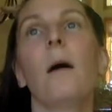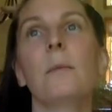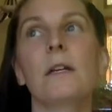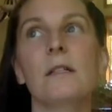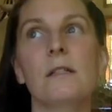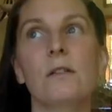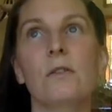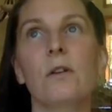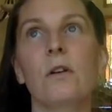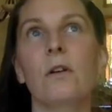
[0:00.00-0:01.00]
because
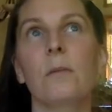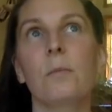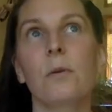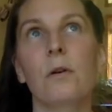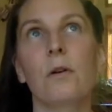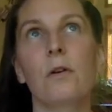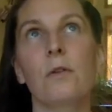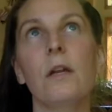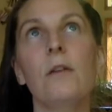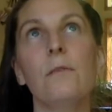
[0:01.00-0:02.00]
the
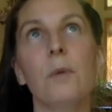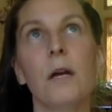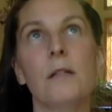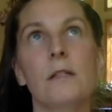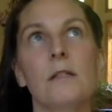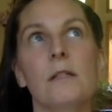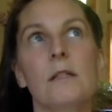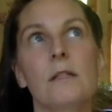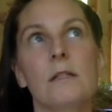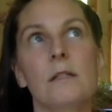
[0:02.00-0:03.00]
creative process
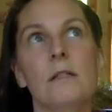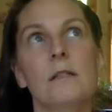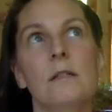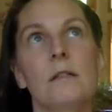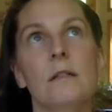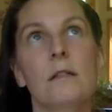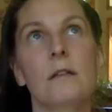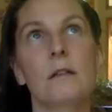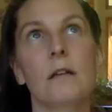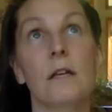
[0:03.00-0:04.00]
is
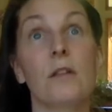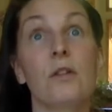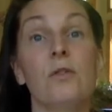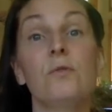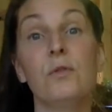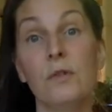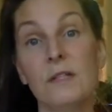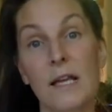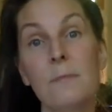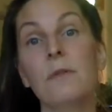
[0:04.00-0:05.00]
like that you do the
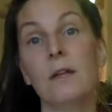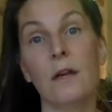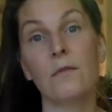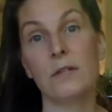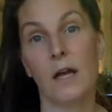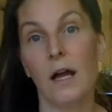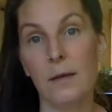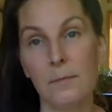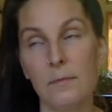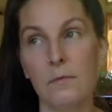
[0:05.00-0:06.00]
same thing every time.